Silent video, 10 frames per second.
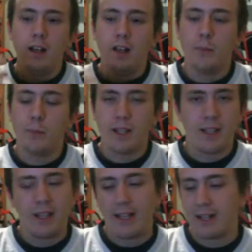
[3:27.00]

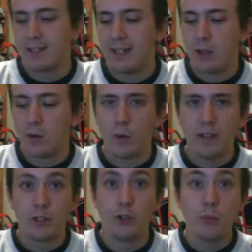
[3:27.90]
Like I said, I don't want to
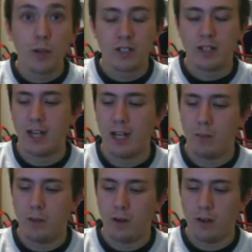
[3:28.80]
waste too much time
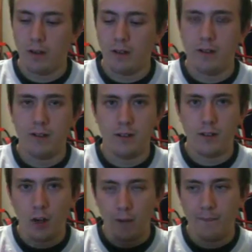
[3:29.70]
on
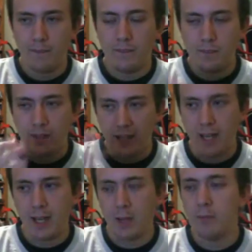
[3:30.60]
the
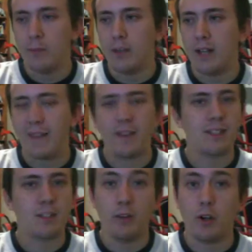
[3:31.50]
game, but I think it's
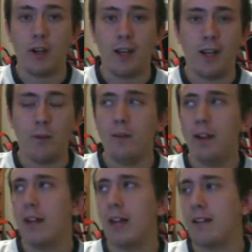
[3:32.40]
going to be a great game,
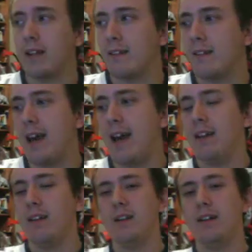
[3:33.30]
and I think that
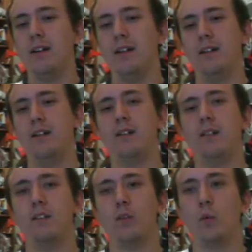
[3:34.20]

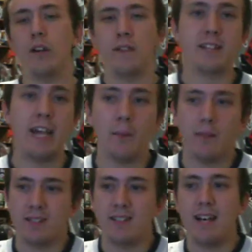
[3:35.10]
the winner of this game is
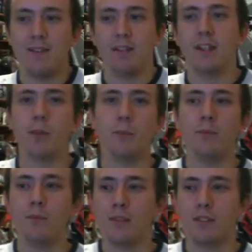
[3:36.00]
definitely going to
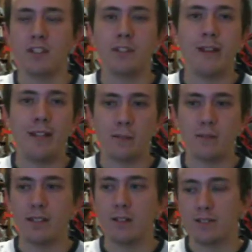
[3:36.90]
solidify
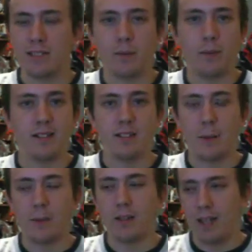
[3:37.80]
themselves as the best
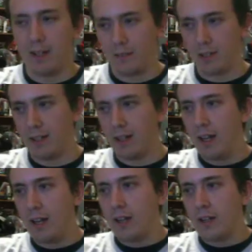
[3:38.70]
team in the AFC.
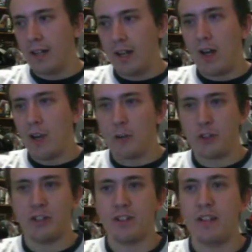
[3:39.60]
Now, I know what you're
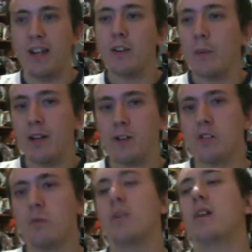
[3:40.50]
going to say. The Patriots
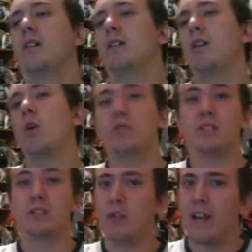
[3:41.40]
win. Colts
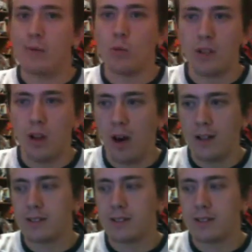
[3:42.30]
still only have one loss.